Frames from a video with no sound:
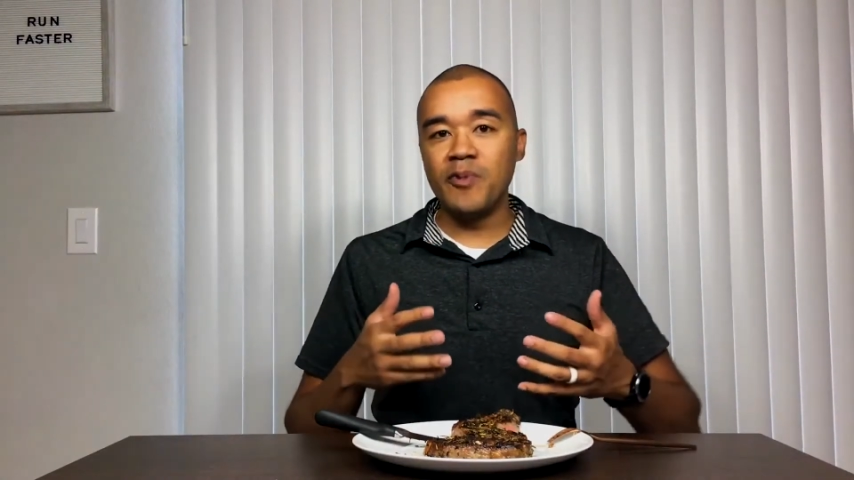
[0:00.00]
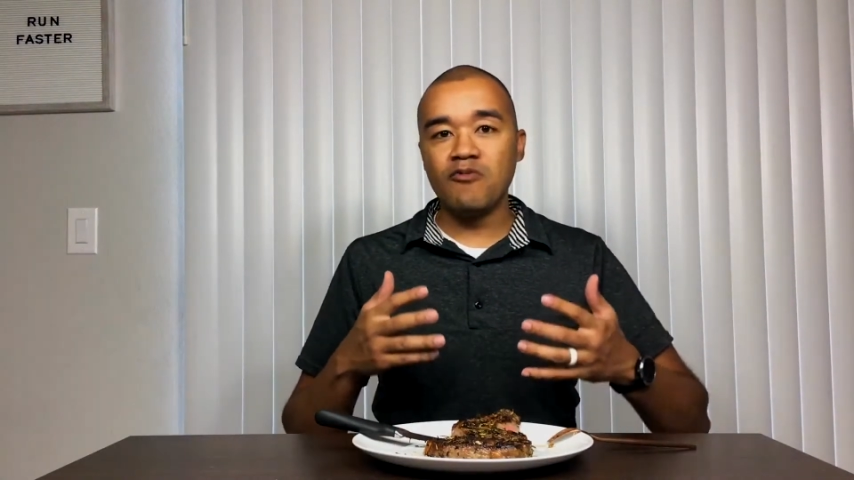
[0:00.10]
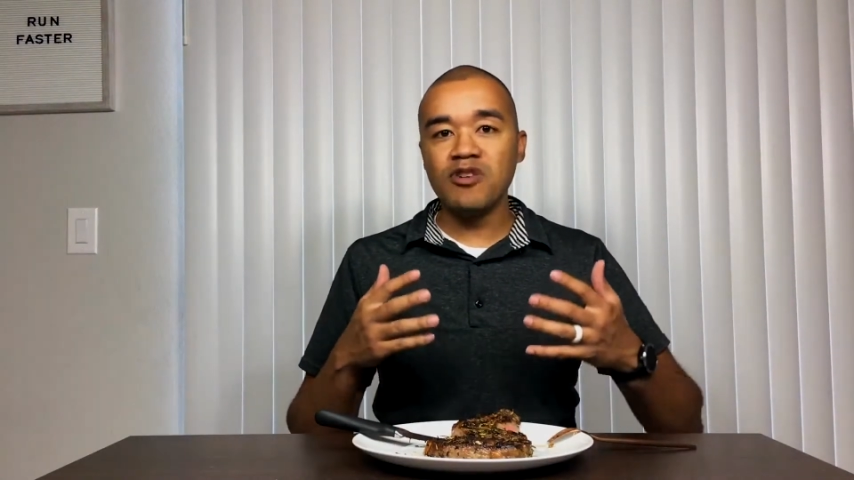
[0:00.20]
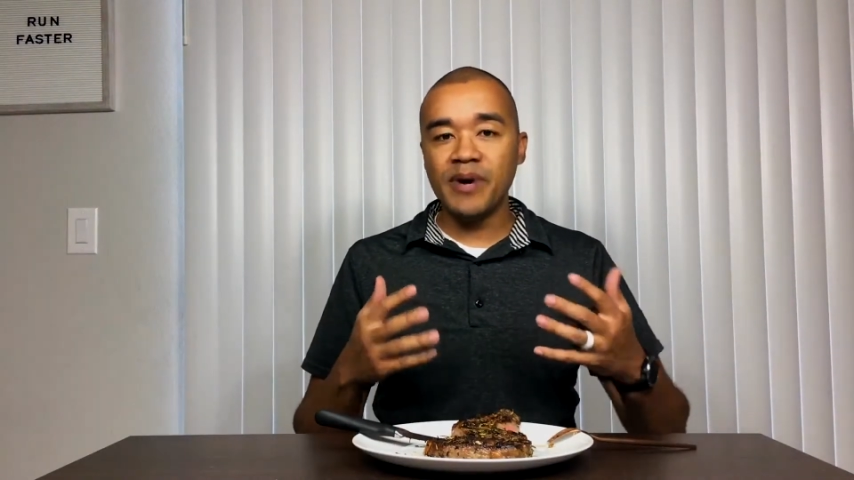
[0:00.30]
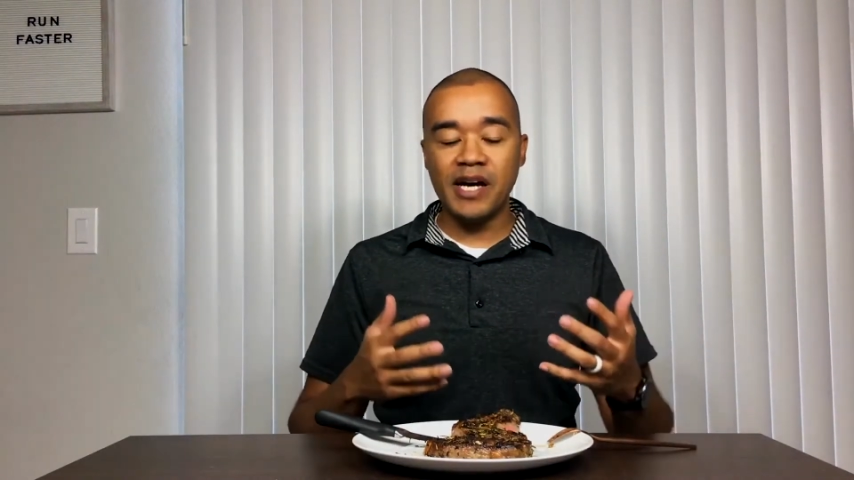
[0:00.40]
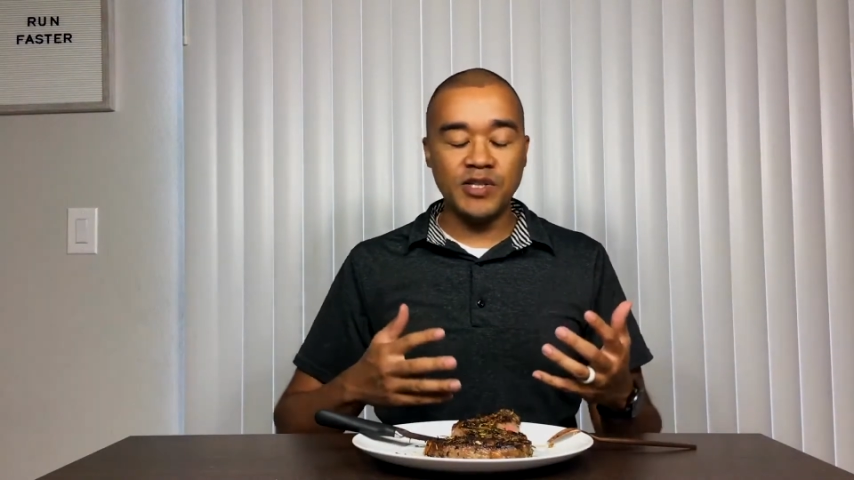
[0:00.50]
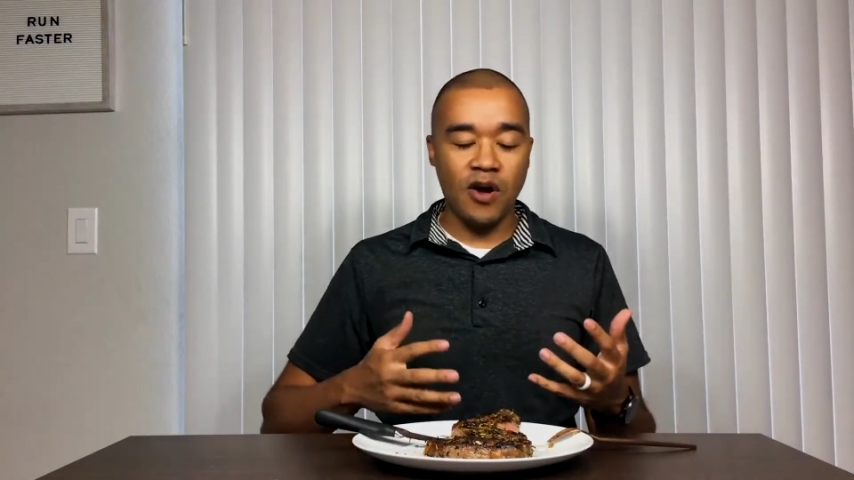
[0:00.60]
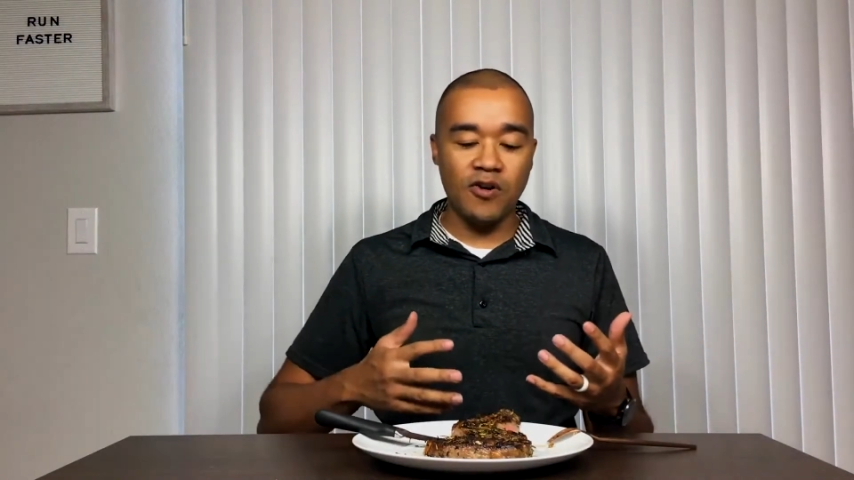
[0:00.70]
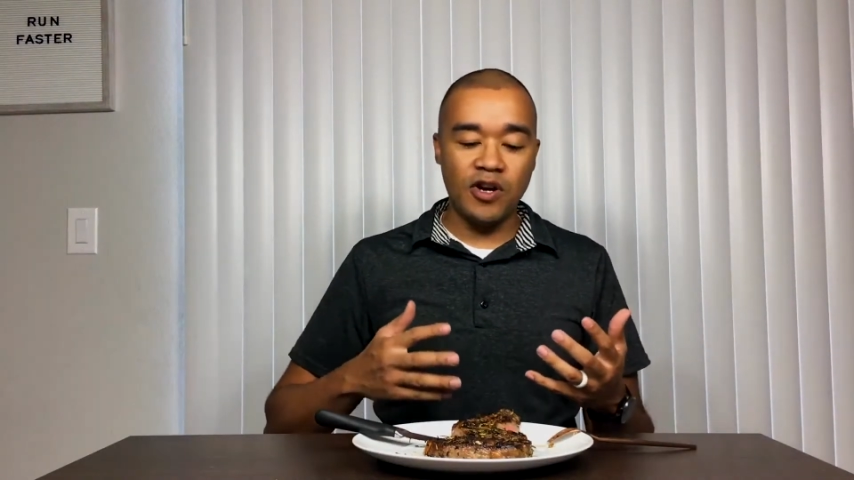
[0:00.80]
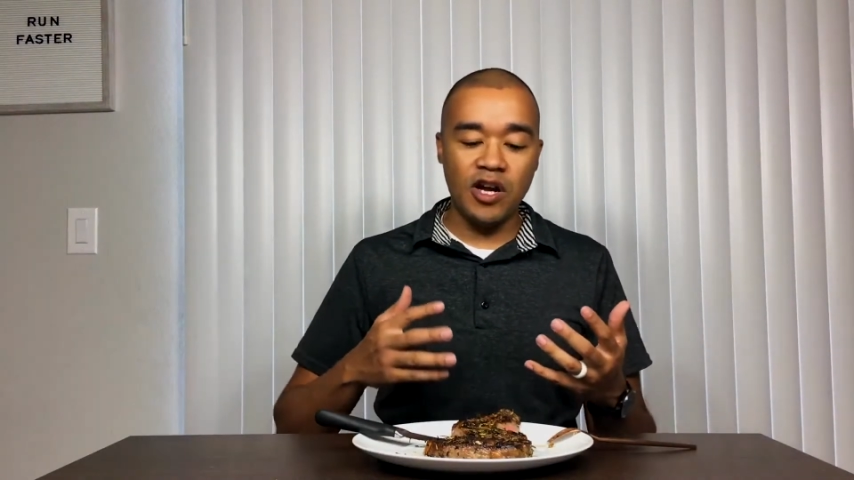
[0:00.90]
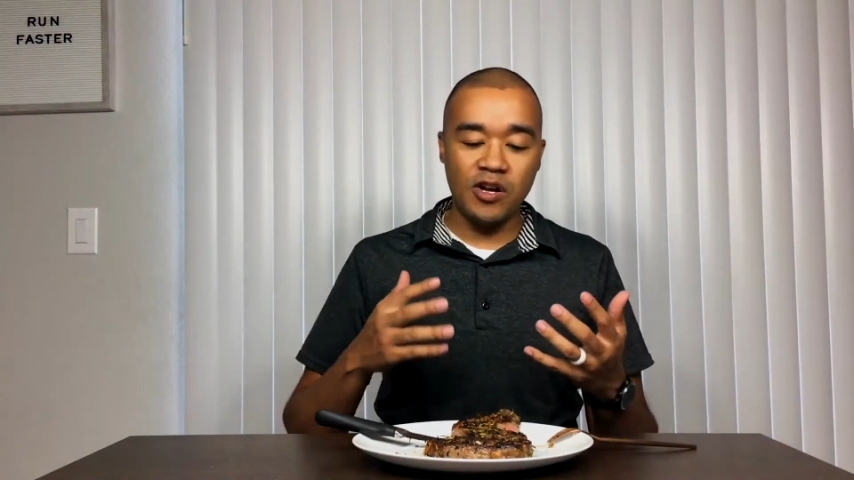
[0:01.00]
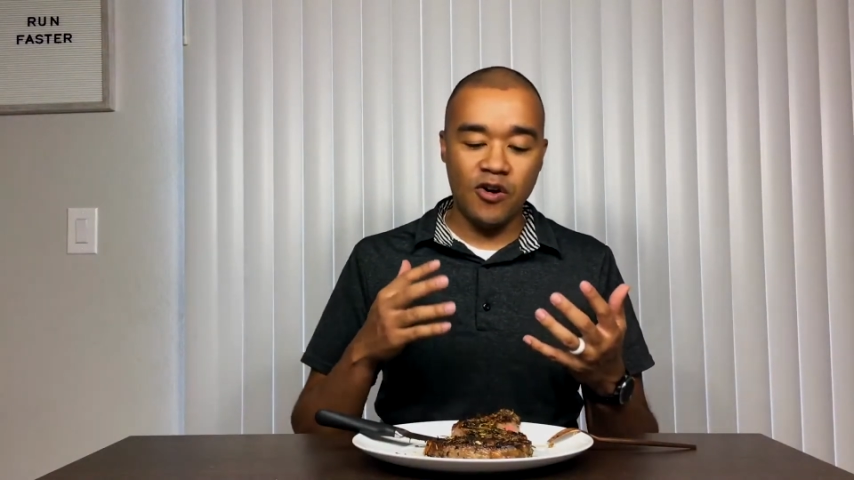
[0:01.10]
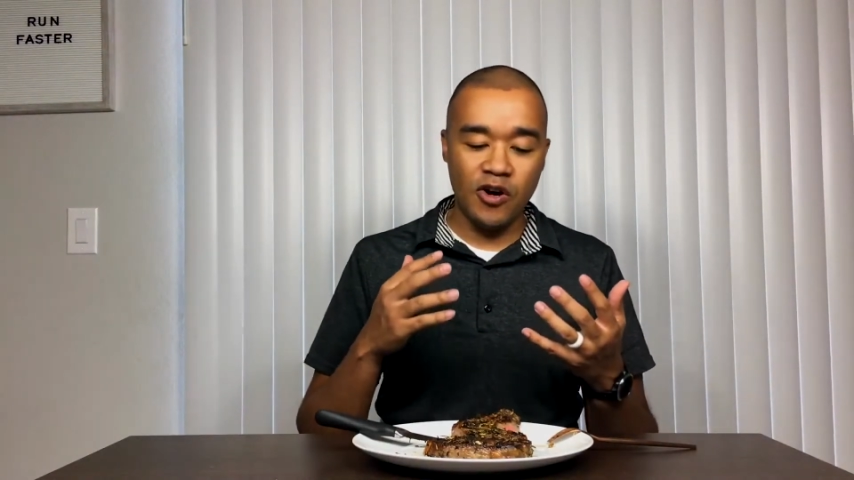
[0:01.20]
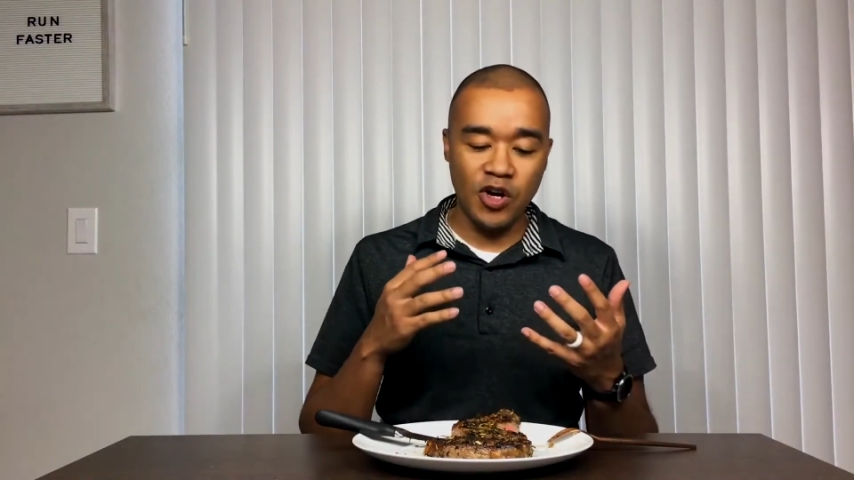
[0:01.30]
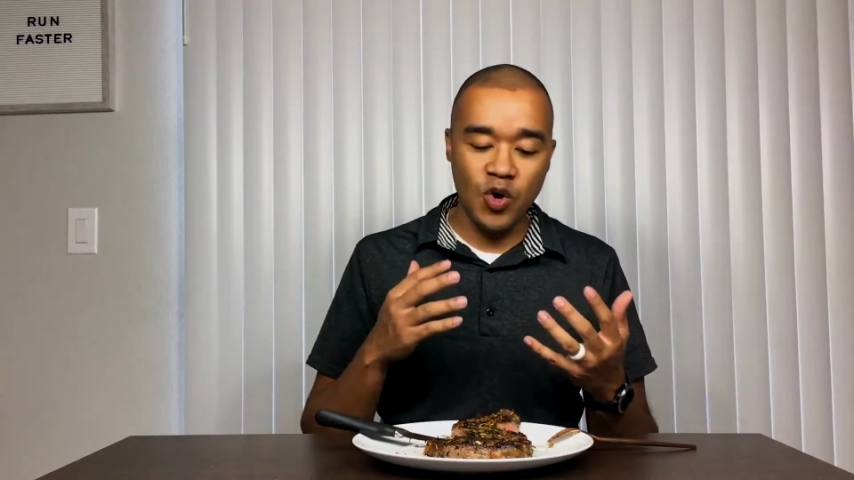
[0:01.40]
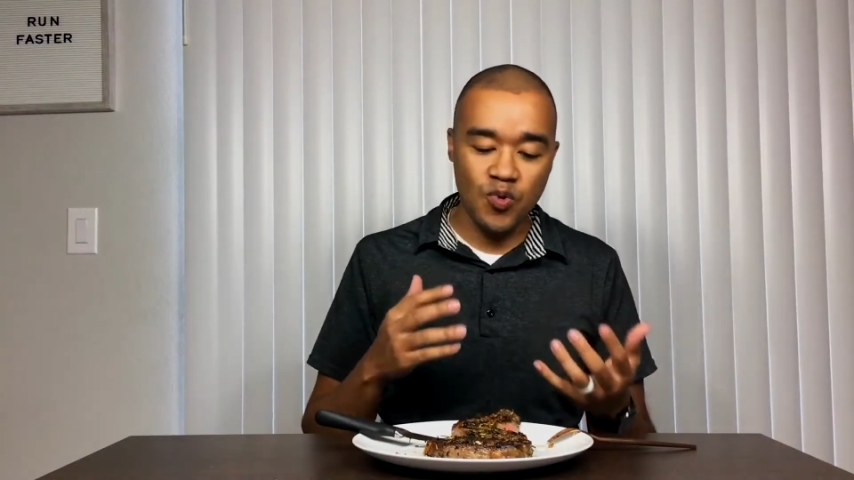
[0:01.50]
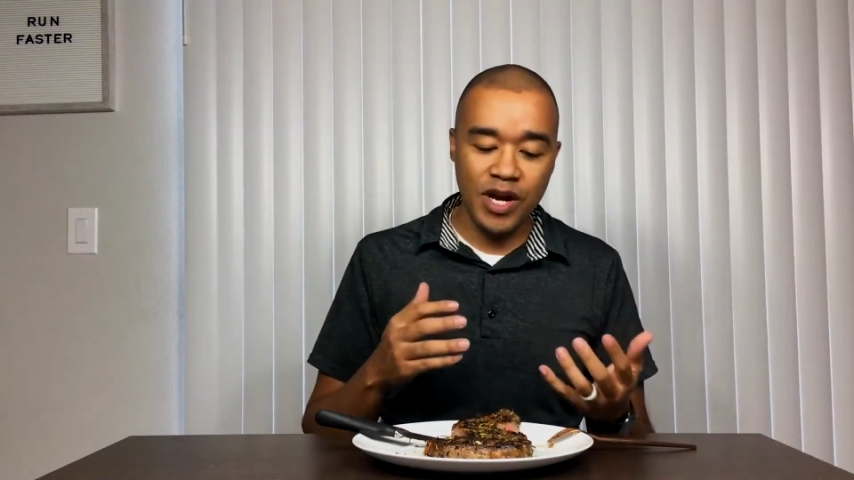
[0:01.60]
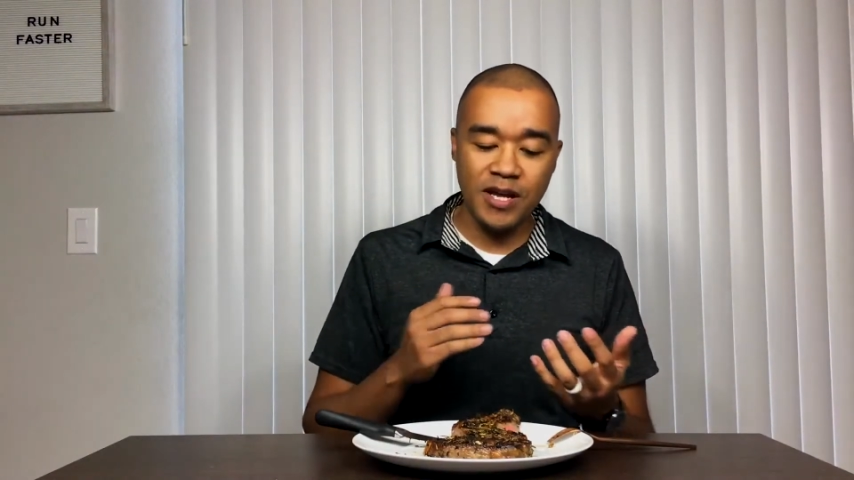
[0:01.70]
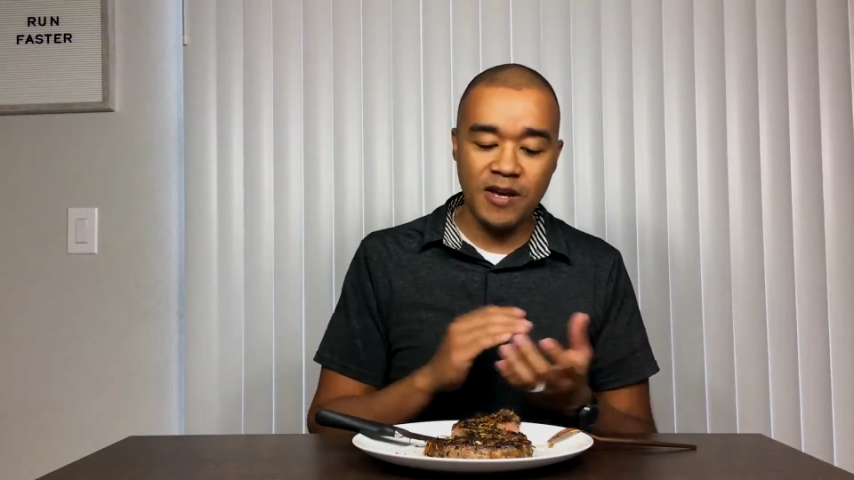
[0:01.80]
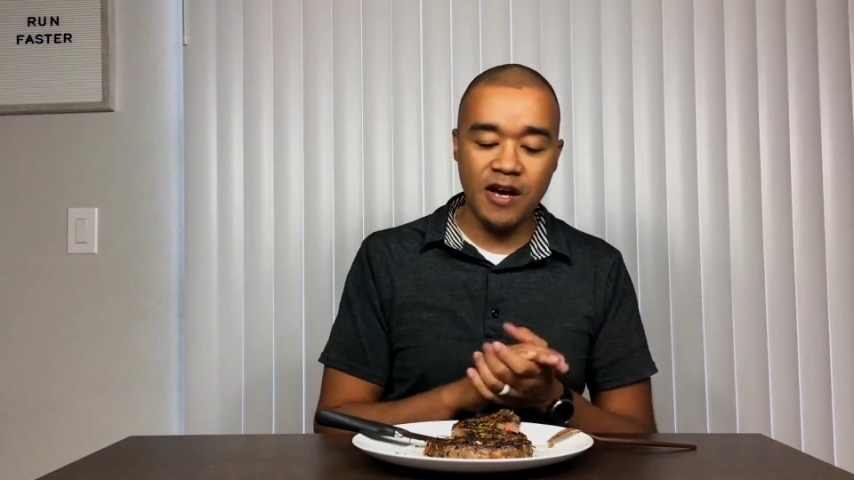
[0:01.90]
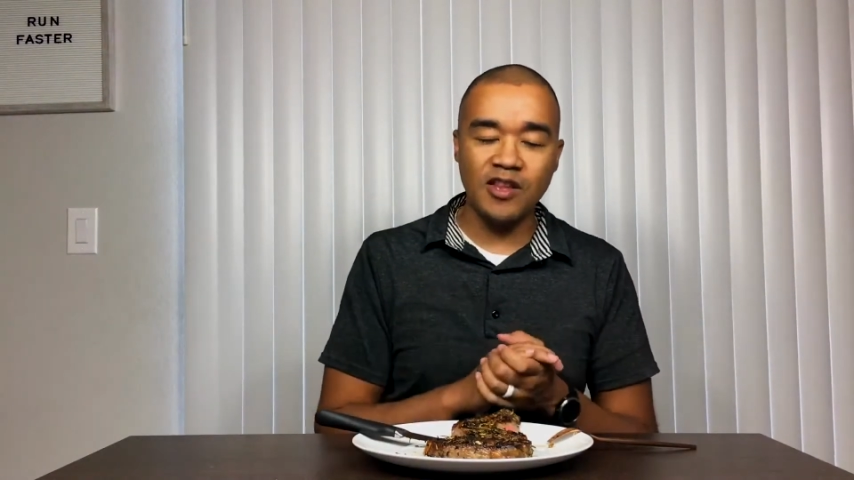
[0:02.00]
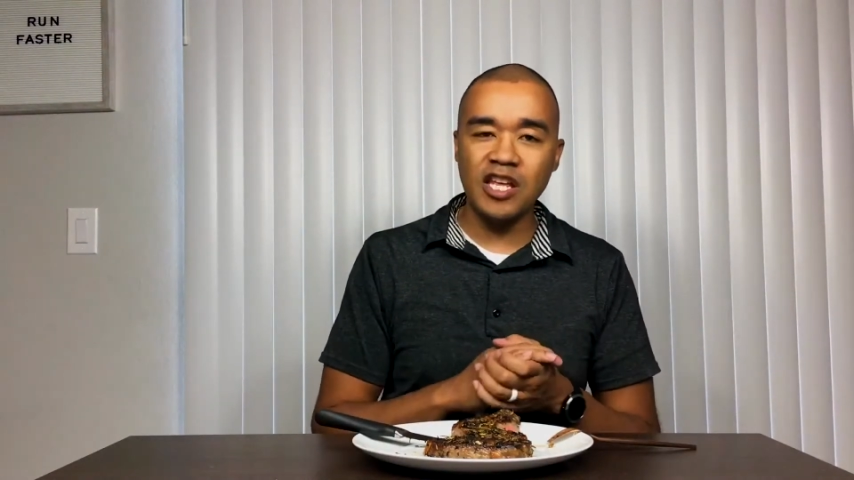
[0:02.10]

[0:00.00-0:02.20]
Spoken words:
I mean, ribeyes are a great cut.